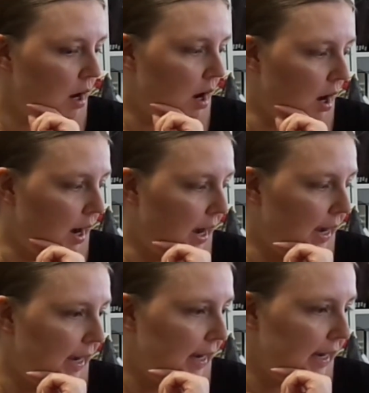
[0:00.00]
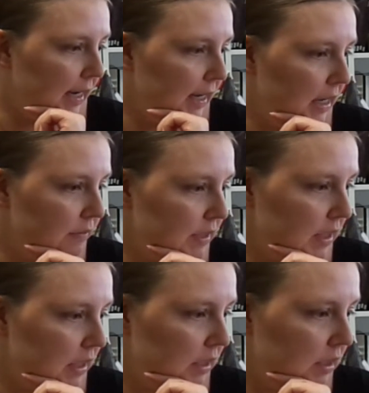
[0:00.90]
I have
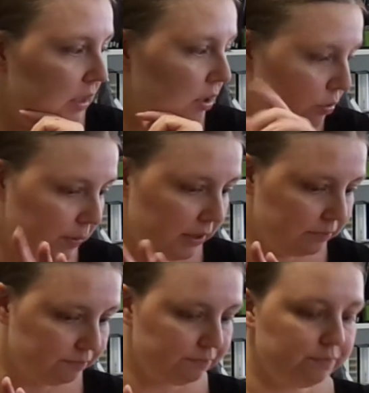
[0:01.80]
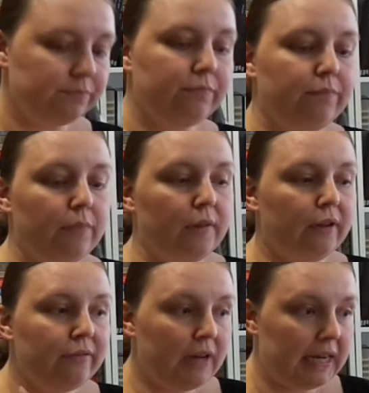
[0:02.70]
done a little bit
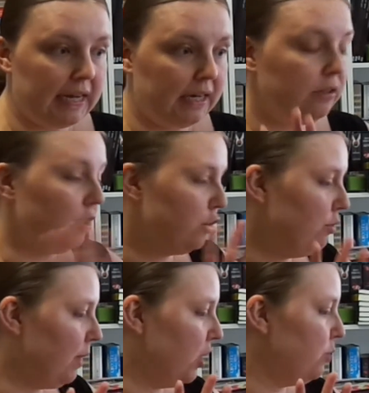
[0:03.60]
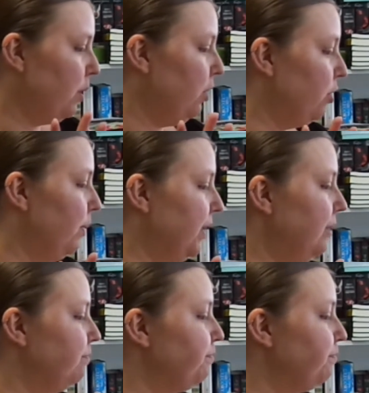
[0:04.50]
of knitting, not too much, but a little bit.